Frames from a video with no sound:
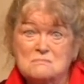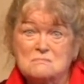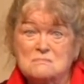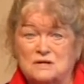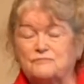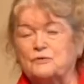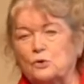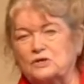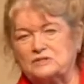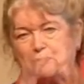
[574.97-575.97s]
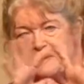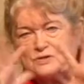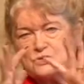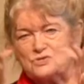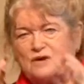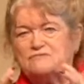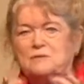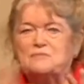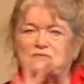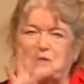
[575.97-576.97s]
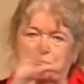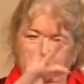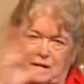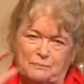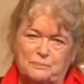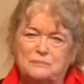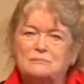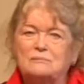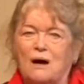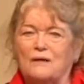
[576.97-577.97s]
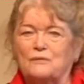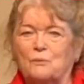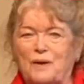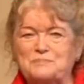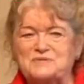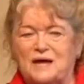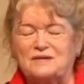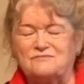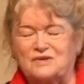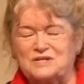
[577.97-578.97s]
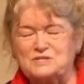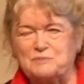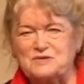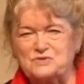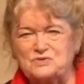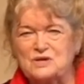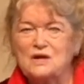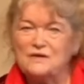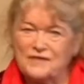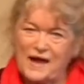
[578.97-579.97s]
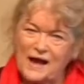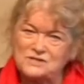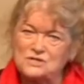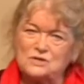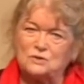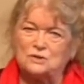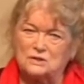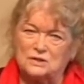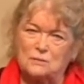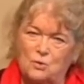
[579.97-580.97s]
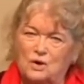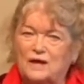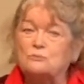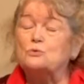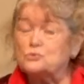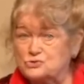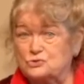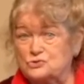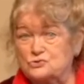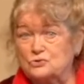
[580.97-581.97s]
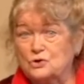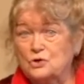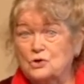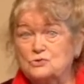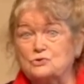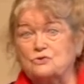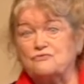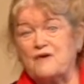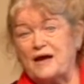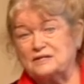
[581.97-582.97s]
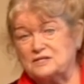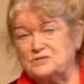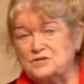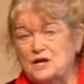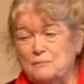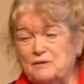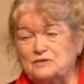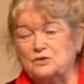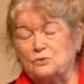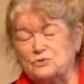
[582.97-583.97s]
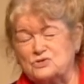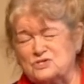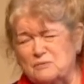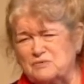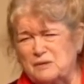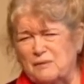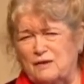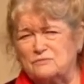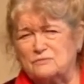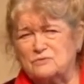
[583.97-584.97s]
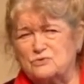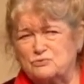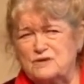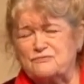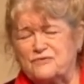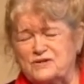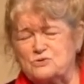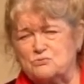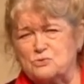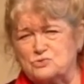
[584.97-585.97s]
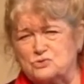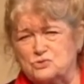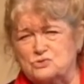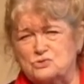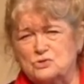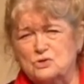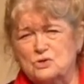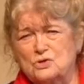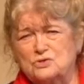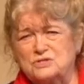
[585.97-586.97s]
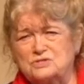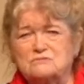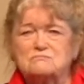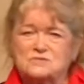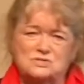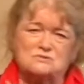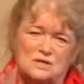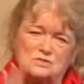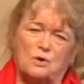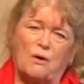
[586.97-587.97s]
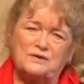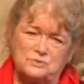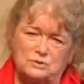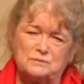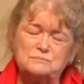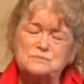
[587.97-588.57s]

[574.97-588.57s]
And if you look at the pictures of them that they put up on the website in various places, they actually look a little more like roosters. So the fact is, but you know, there's something about 3 French roosters that just doesn't quite do it.